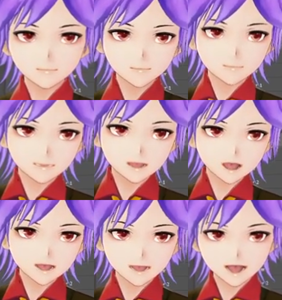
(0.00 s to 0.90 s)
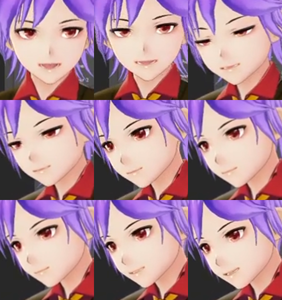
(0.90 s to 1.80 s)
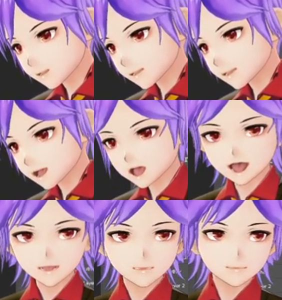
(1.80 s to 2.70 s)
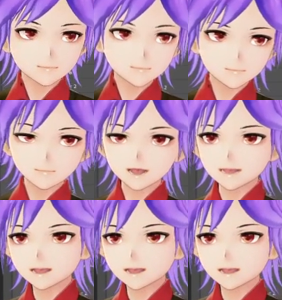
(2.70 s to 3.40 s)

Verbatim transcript: Then we have Elder at number